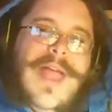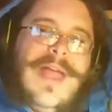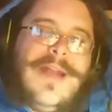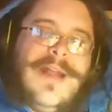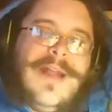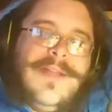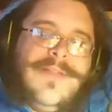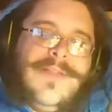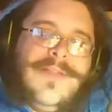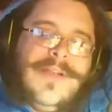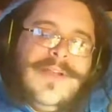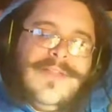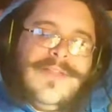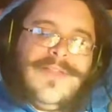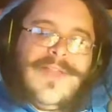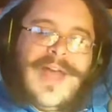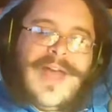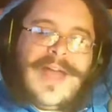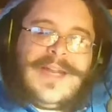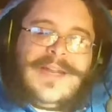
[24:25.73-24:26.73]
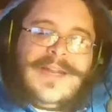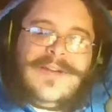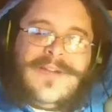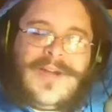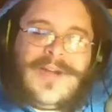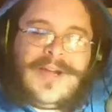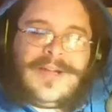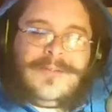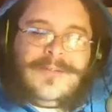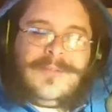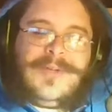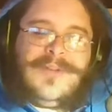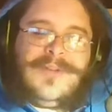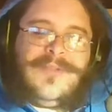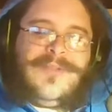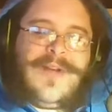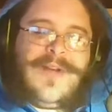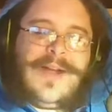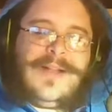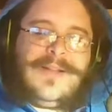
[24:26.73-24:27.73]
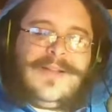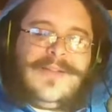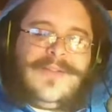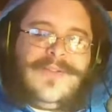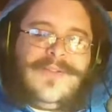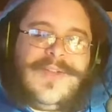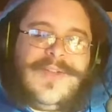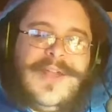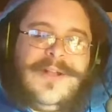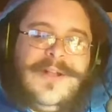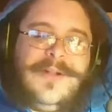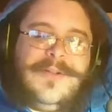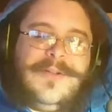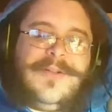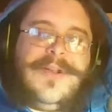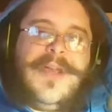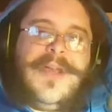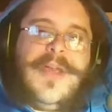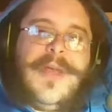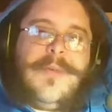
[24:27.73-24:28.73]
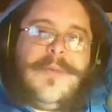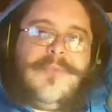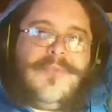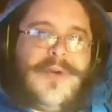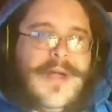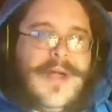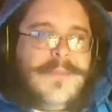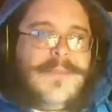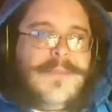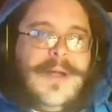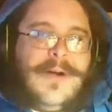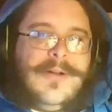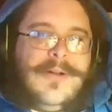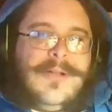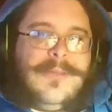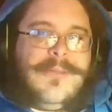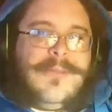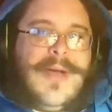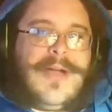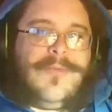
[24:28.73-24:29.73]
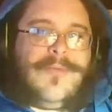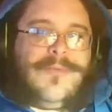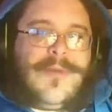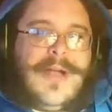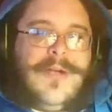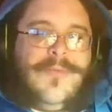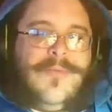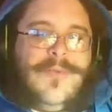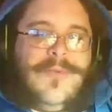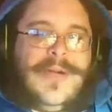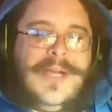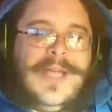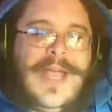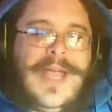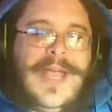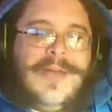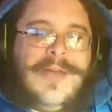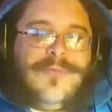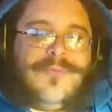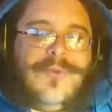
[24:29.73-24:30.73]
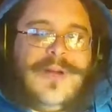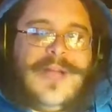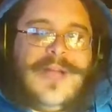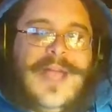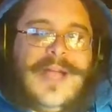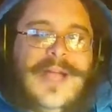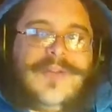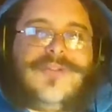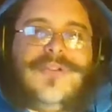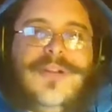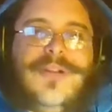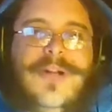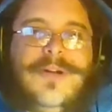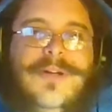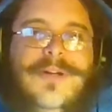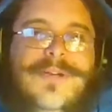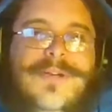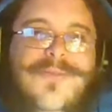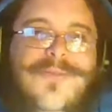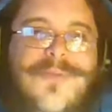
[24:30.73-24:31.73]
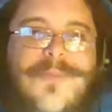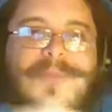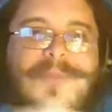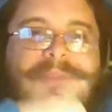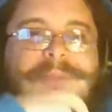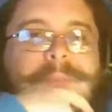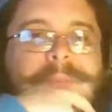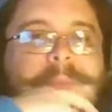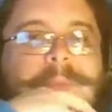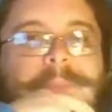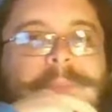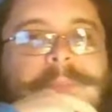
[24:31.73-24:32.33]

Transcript: And I think that entitlement to violence is held primarily by right-wing and reactionary groups.